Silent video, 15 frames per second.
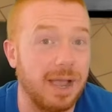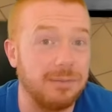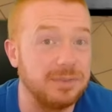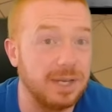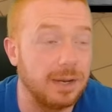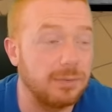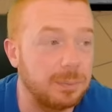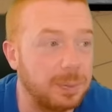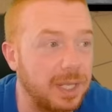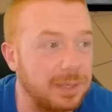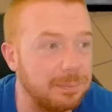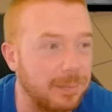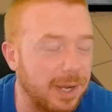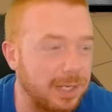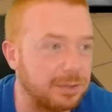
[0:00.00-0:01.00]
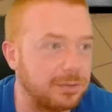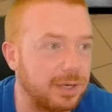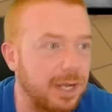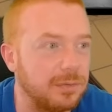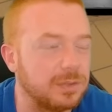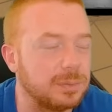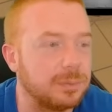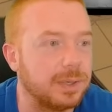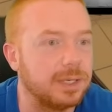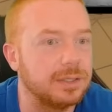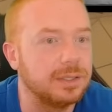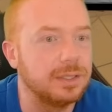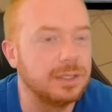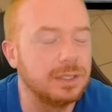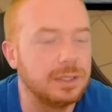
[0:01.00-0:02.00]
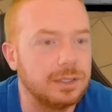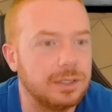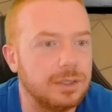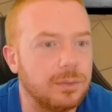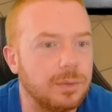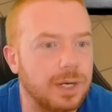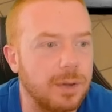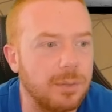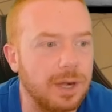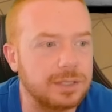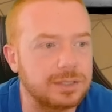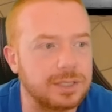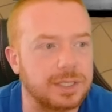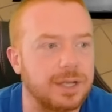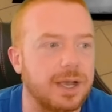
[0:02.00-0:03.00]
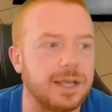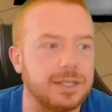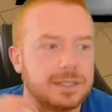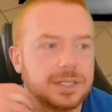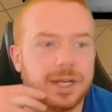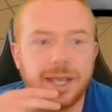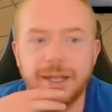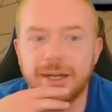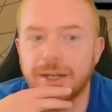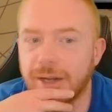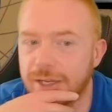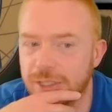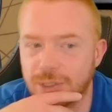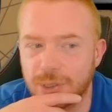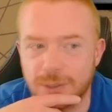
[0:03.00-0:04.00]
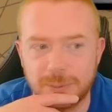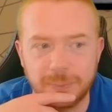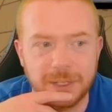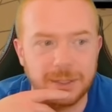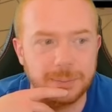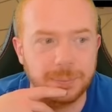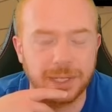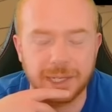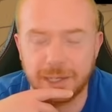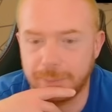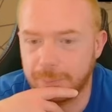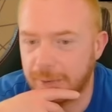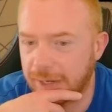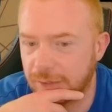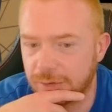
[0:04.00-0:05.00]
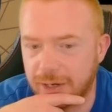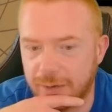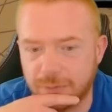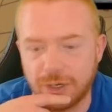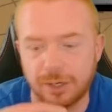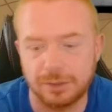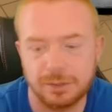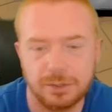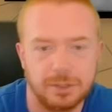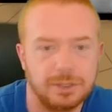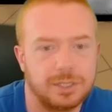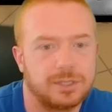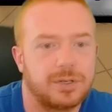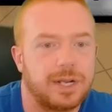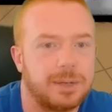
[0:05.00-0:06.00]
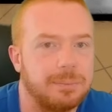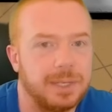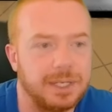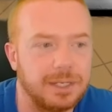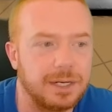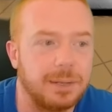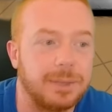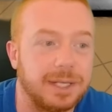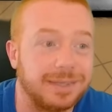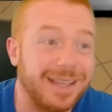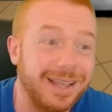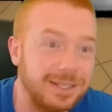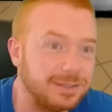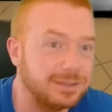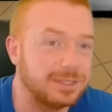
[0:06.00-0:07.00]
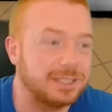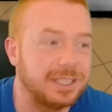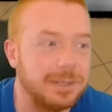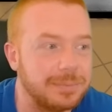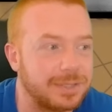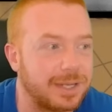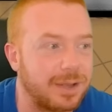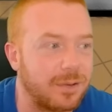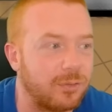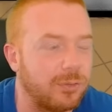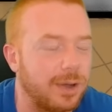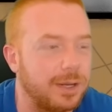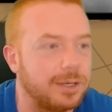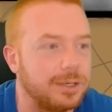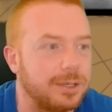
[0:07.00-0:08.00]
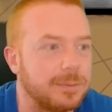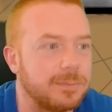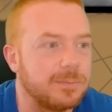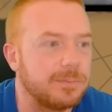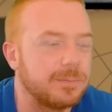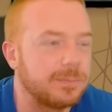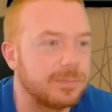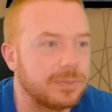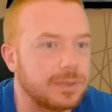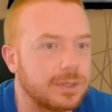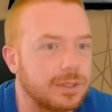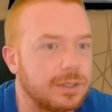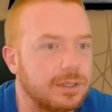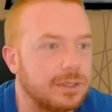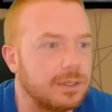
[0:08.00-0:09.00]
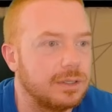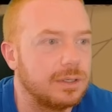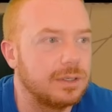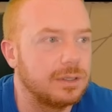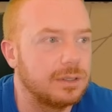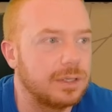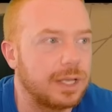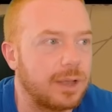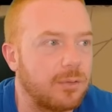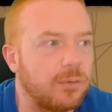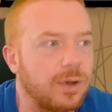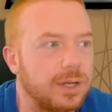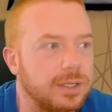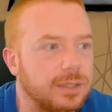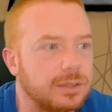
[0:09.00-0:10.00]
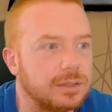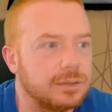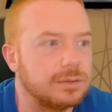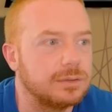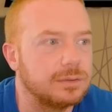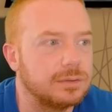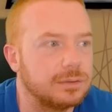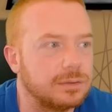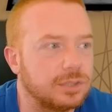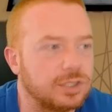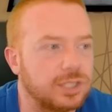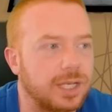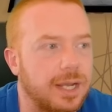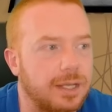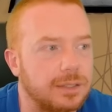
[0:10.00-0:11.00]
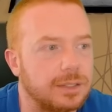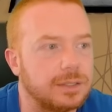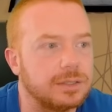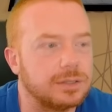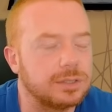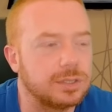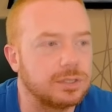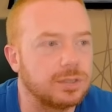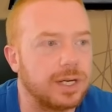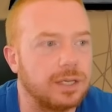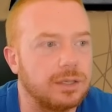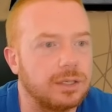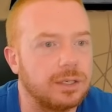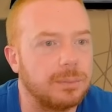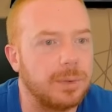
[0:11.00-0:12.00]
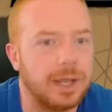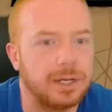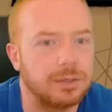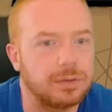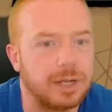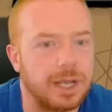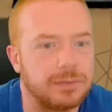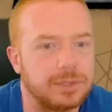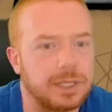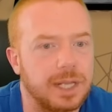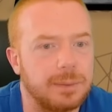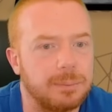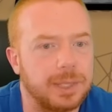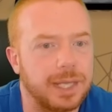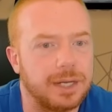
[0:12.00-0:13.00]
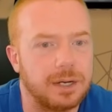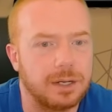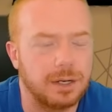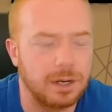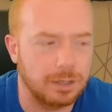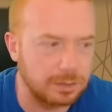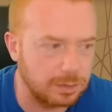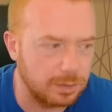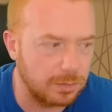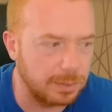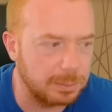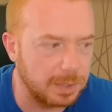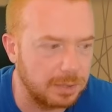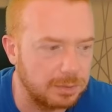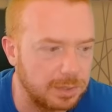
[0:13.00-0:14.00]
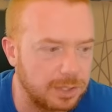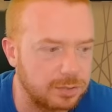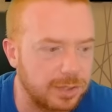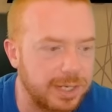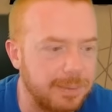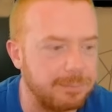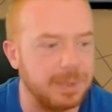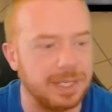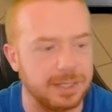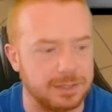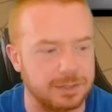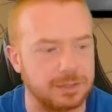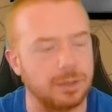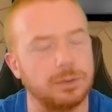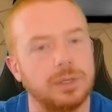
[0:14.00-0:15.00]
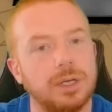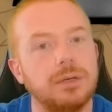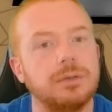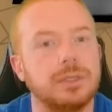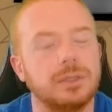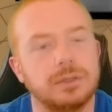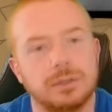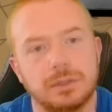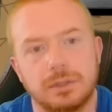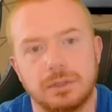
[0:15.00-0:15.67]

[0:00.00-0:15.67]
I've never played Minecraft, but when I watch the Kai Cenat and I Show Speed play Minecraft Hardcore to try to beat it, I'm like, that seems like a fun, like a fun challenge to try to learn Minecraft and then play it on Hardcore mode and try to beat it solo.